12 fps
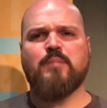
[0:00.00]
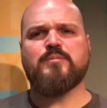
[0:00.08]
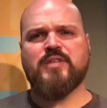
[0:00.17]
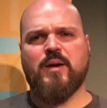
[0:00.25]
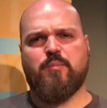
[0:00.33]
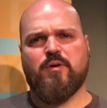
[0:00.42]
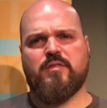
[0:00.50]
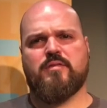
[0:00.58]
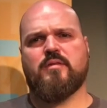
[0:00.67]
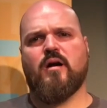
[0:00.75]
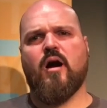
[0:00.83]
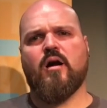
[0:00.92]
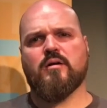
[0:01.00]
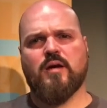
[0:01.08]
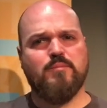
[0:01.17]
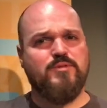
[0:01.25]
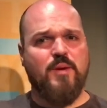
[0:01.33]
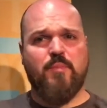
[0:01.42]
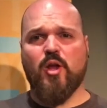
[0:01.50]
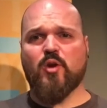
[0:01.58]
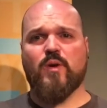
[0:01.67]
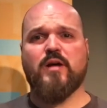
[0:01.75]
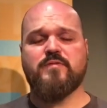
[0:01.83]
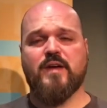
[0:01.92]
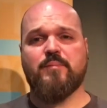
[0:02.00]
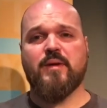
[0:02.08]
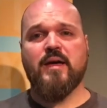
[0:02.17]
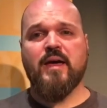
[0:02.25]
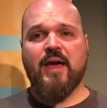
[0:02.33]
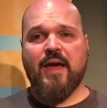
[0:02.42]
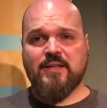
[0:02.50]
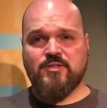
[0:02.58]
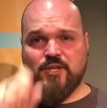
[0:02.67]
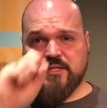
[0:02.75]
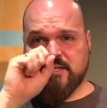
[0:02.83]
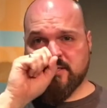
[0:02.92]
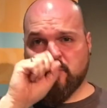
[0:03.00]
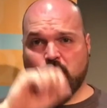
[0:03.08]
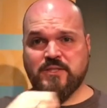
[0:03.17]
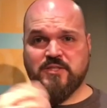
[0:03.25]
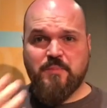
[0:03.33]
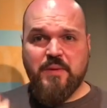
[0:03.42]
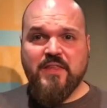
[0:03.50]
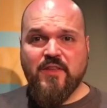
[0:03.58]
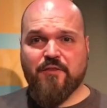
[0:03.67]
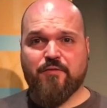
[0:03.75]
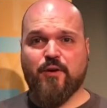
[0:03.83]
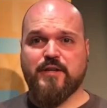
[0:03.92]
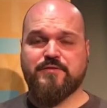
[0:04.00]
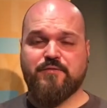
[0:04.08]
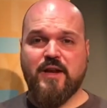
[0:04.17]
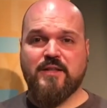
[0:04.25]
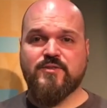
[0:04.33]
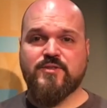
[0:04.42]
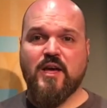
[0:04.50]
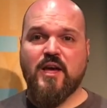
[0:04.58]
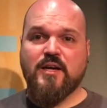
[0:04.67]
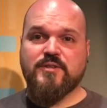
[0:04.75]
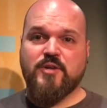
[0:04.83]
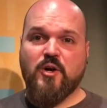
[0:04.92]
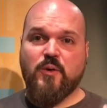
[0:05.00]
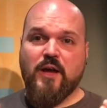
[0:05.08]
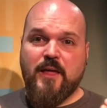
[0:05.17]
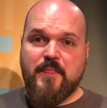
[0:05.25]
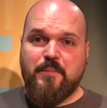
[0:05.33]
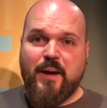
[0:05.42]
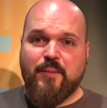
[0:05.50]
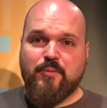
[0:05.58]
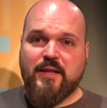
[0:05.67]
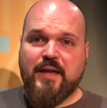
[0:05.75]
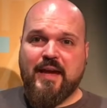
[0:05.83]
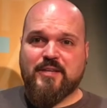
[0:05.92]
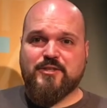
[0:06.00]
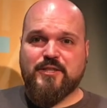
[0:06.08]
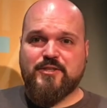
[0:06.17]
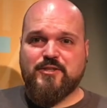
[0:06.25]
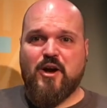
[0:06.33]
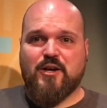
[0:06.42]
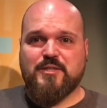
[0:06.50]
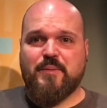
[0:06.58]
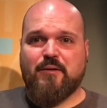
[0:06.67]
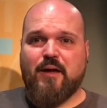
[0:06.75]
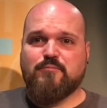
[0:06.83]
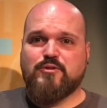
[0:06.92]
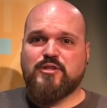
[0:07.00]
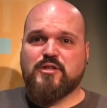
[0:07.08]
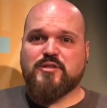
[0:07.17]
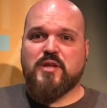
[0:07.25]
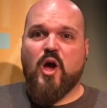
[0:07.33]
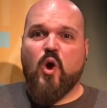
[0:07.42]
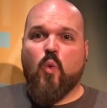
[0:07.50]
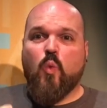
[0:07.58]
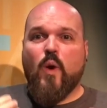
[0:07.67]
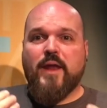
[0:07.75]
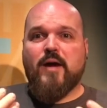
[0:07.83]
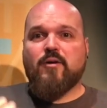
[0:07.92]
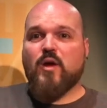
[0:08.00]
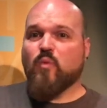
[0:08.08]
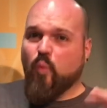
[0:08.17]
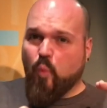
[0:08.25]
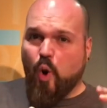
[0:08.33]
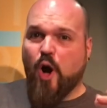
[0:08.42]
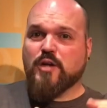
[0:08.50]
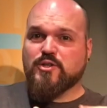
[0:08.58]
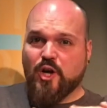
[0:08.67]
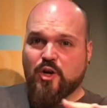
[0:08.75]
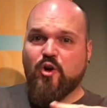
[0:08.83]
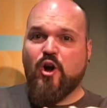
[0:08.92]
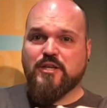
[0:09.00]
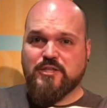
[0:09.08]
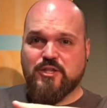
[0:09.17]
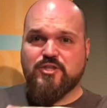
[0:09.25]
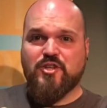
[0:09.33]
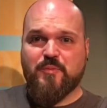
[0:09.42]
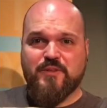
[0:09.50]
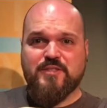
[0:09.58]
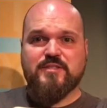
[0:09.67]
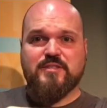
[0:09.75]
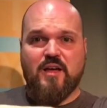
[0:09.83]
up all around them. And Jesus wants to be there for His friends. So in the Bible, it actually talks about how Jesus went out and walked across the surface